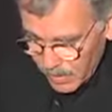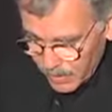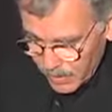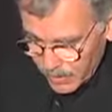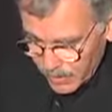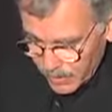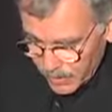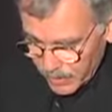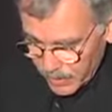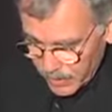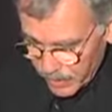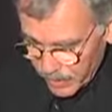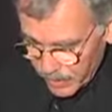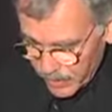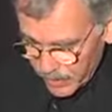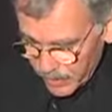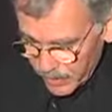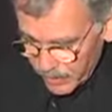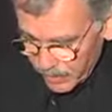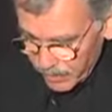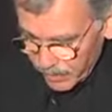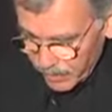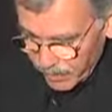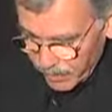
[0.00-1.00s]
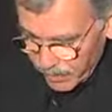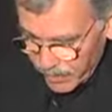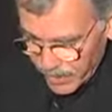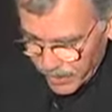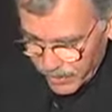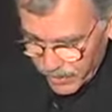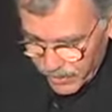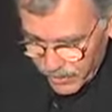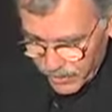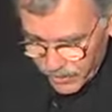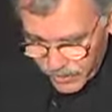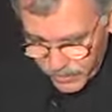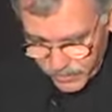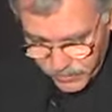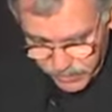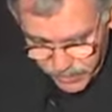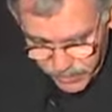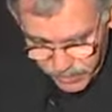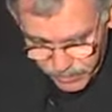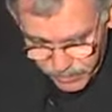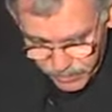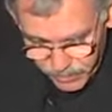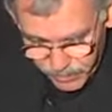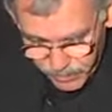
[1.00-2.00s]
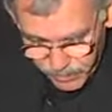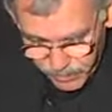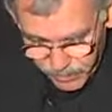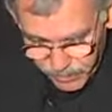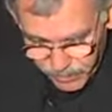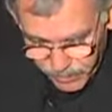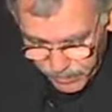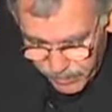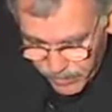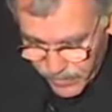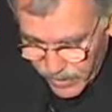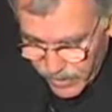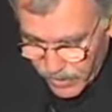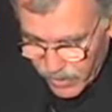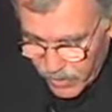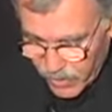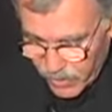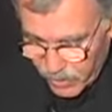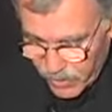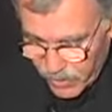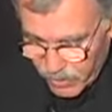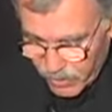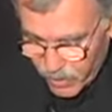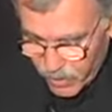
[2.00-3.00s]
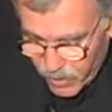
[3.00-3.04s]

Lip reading: these are some of the pictures from the Cuban